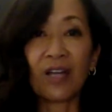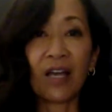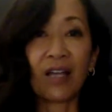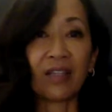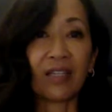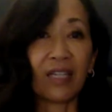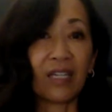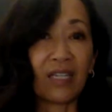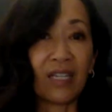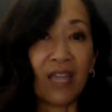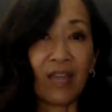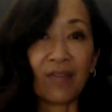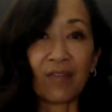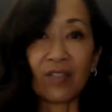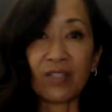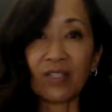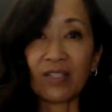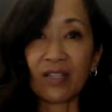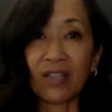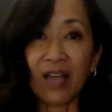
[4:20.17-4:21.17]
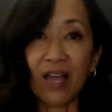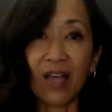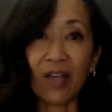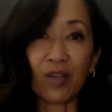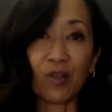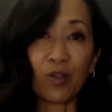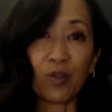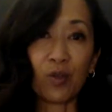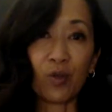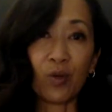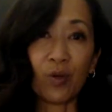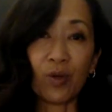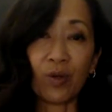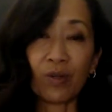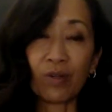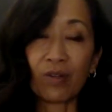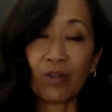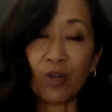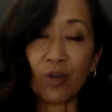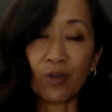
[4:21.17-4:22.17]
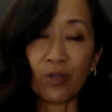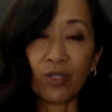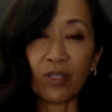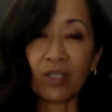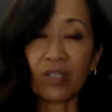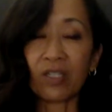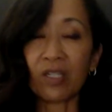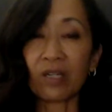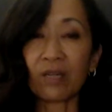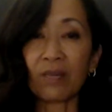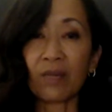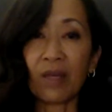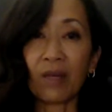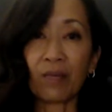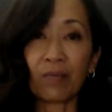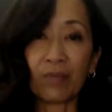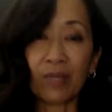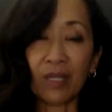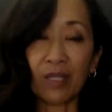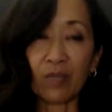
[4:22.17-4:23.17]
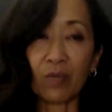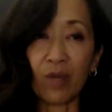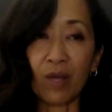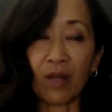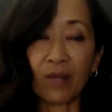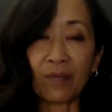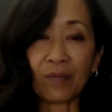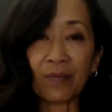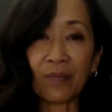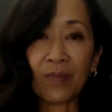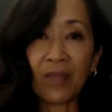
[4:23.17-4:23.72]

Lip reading: Kalia Davis is a guy who knows the system and plays well.